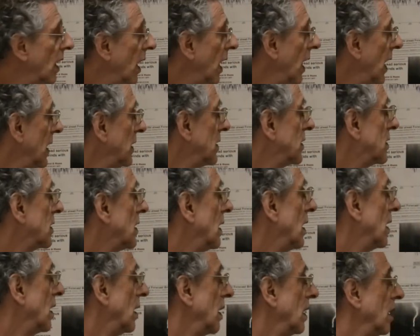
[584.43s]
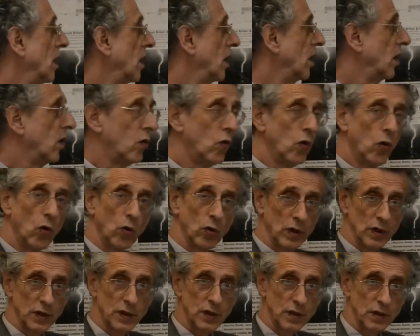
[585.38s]
And
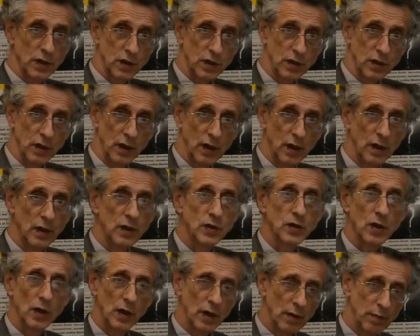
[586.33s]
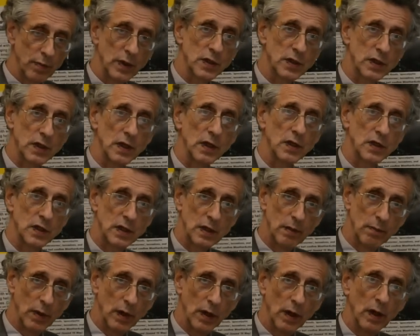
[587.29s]
August this year is going to be see
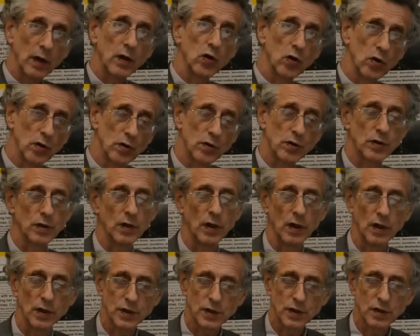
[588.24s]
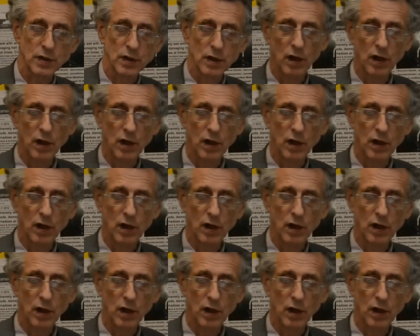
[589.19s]
similar contrasts